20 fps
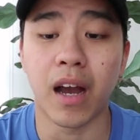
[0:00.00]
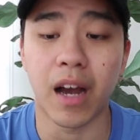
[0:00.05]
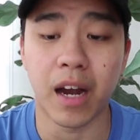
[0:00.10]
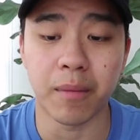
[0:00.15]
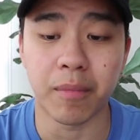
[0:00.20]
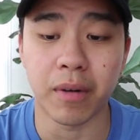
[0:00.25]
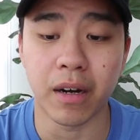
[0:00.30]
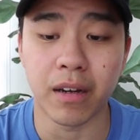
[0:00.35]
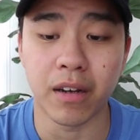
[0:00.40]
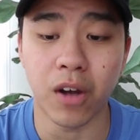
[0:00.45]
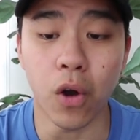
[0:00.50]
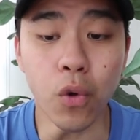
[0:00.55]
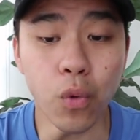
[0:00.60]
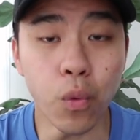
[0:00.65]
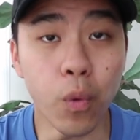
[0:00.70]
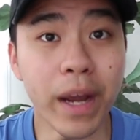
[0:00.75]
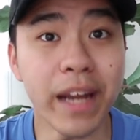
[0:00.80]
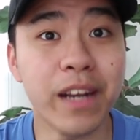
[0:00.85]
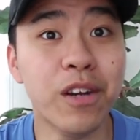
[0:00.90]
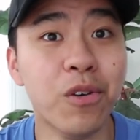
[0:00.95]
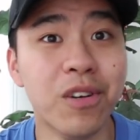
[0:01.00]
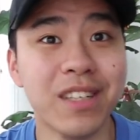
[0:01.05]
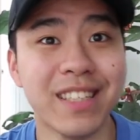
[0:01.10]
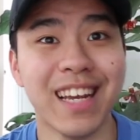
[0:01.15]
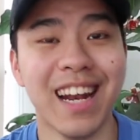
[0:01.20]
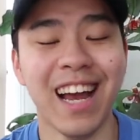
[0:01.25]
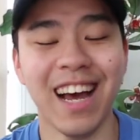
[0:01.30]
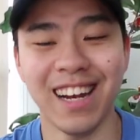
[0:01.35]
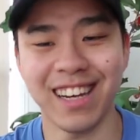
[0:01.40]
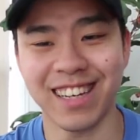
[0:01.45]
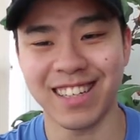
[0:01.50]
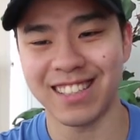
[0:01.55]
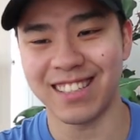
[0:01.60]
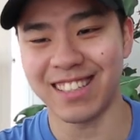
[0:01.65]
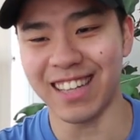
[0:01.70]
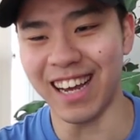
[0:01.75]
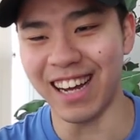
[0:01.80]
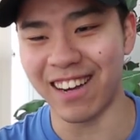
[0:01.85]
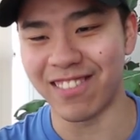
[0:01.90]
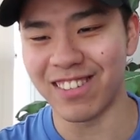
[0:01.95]
Abra. Oh wait, no, it's an
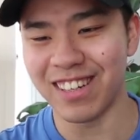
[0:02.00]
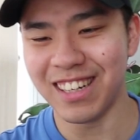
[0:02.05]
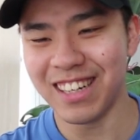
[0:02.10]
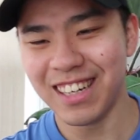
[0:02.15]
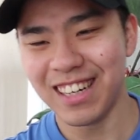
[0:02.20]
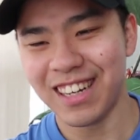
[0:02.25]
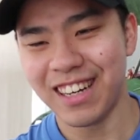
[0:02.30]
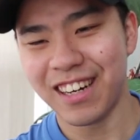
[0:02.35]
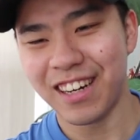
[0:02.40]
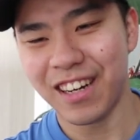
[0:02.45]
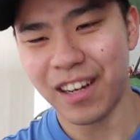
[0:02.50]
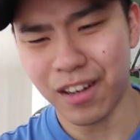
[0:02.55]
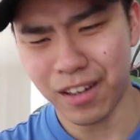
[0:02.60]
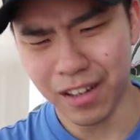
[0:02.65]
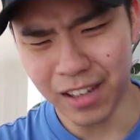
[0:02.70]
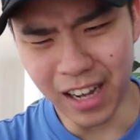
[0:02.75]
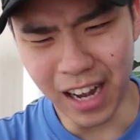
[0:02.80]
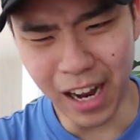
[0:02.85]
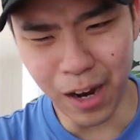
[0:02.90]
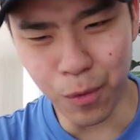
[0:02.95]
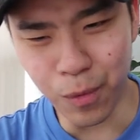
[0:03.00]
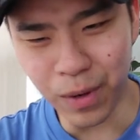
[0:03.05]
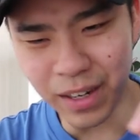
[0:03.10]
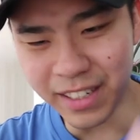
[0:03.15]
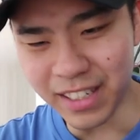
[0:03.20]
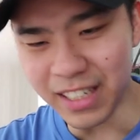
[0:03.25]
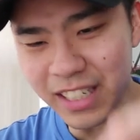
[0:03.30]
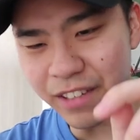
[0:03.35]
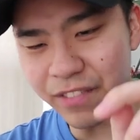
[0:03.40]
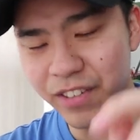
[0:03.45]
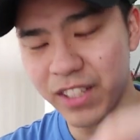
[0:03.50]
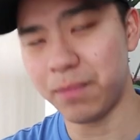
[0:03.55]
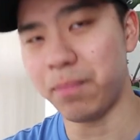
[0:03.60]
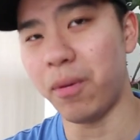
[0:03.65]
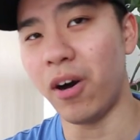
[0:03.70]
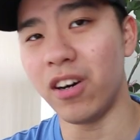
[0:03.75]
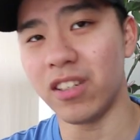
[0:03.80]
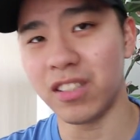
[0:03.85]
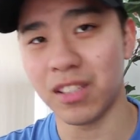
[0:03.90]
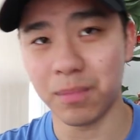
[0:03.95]
Alakazam! I wonder if it's
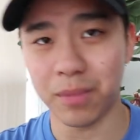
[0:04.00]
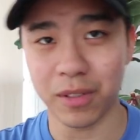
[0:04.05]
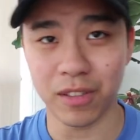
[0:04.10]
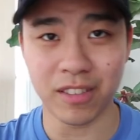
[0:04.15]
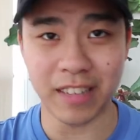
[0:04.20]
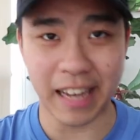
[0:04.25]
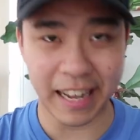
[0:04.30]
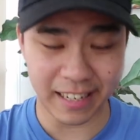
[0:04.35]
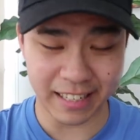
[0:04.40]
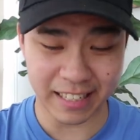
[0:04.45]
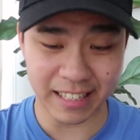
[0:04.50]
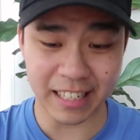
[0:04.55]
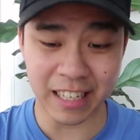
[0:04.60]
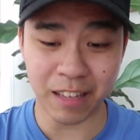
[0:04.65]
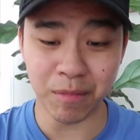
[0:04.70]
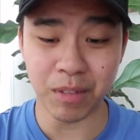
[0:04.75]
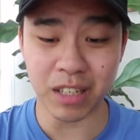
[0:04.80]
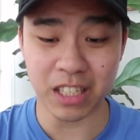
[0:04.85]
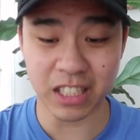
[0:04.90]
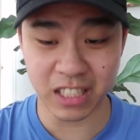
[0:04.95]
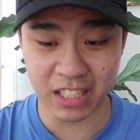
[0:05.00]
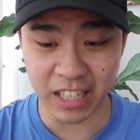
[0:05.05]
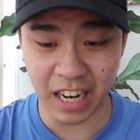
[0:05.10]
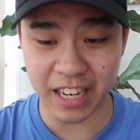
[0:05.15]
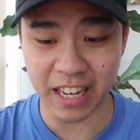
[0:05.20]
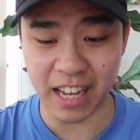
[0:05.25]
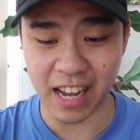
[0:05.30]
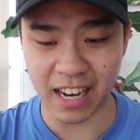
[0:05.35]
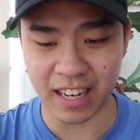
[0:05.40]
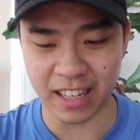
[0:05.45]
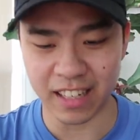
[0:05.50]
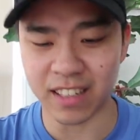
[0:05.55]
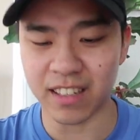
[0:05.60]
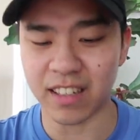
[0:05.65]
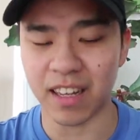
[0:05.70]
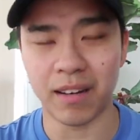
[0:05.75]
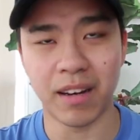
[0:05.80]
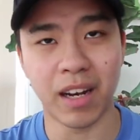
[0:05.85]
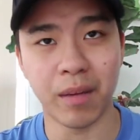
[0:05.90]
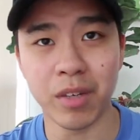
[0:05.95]
possible that it can be a shiny
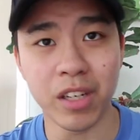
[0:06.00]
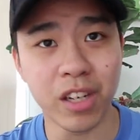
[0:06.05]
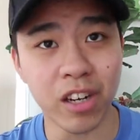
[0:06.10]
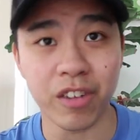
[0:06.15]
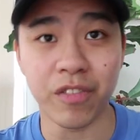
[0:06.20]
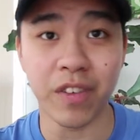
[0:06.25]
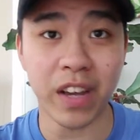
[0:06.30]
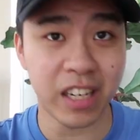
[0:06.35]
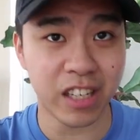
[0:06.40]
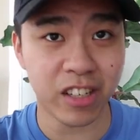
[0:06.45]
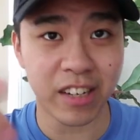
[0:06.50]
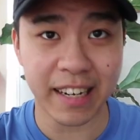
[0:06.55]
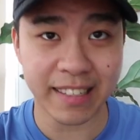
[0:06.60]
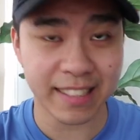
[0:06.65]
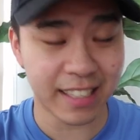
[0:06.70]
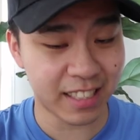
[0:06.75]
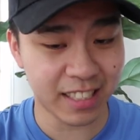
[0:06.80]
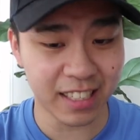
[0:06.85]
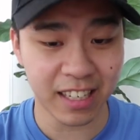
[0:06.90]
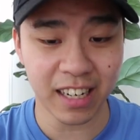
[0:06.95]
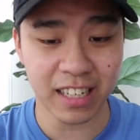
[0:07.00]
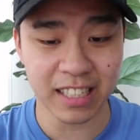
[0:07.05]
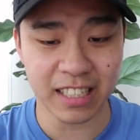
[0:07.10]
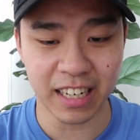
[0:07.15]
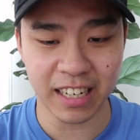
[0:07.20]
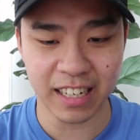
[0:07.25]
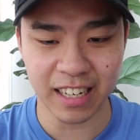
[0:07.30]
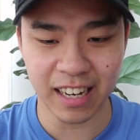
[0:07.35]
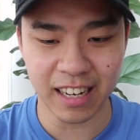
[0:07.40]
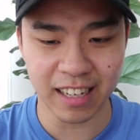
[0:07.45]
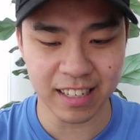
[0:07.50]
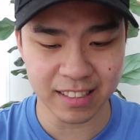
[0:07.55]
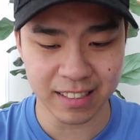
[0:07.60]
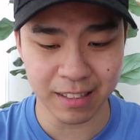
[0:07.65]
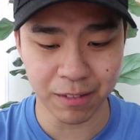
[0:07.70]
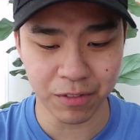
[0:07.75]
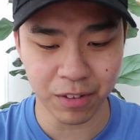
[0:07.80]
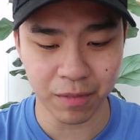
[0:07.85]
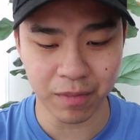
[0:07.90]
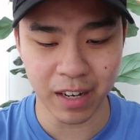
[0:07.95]
Alakazam. Let me know if any of you guys actually got a shiny
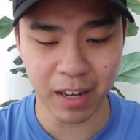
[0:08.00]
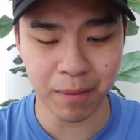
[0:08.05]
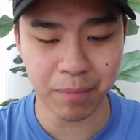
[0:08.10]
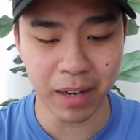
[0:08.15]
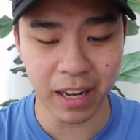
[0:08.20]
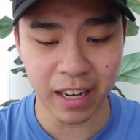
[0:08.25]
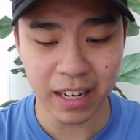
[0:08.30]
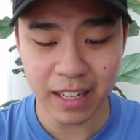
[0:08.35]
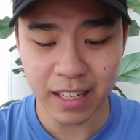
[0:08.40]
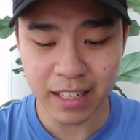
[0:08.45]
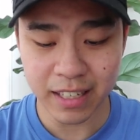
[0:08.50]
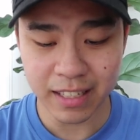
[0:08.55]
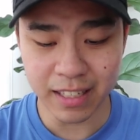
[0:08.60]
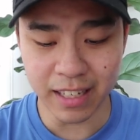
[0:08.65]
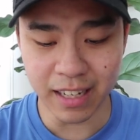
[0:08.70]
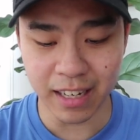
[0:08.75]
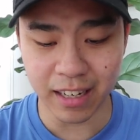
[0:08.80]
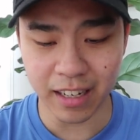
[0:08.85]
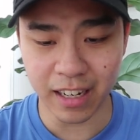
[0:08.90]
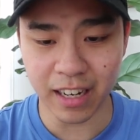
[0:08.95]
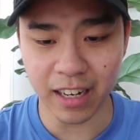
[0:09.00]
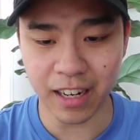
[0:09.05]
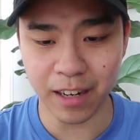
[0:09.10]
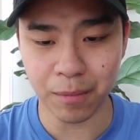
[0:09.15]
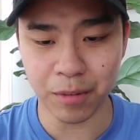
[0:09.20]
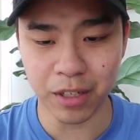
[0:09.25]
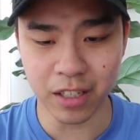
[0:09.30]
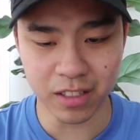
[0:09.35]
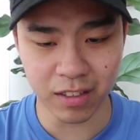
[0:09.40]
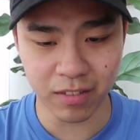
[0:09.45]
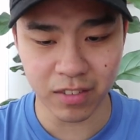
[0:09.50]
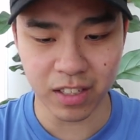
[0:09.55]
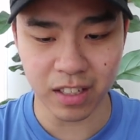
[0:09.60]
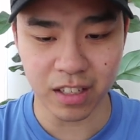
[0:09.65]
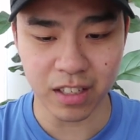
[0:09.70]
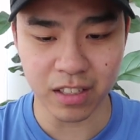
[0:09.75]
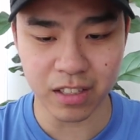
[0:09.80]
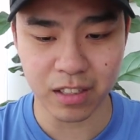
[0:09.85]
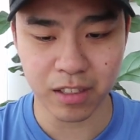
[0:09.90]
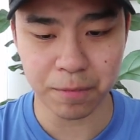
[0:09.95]
Alakazam from that. But yeah, because of
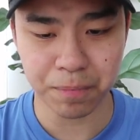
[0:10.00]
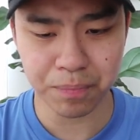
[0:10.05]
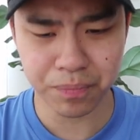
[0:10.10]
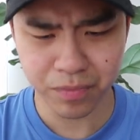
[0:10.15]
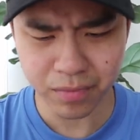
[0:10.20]
this,